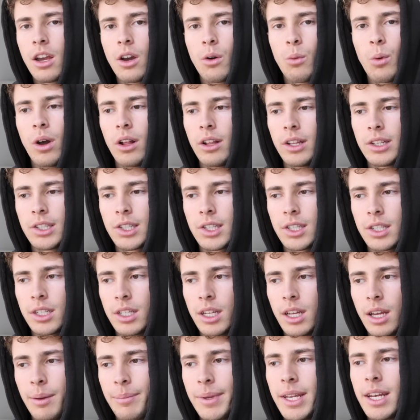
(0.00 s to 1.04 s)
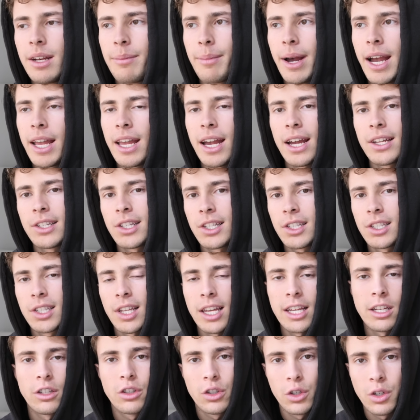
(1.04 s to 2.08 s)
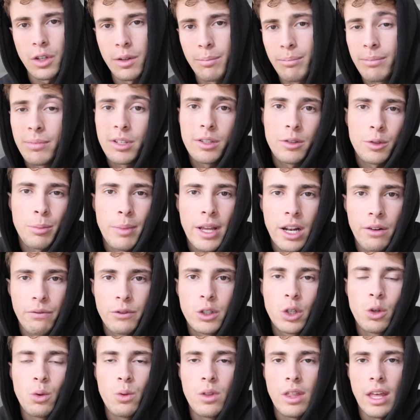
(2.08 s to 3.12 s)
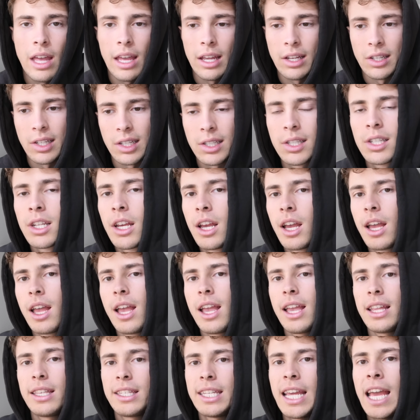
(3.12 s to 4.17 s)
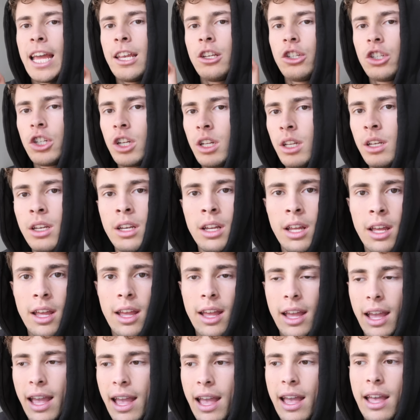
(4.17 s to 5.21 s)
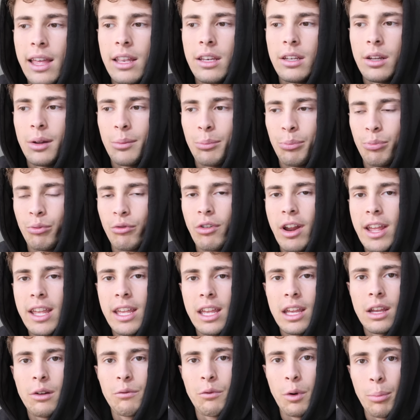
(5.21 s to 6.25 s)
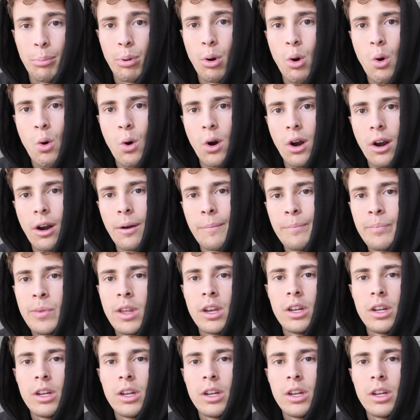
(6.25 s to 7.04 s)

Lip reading: Well, in my eyes, it's made of two things. It's tension and breaking rapport.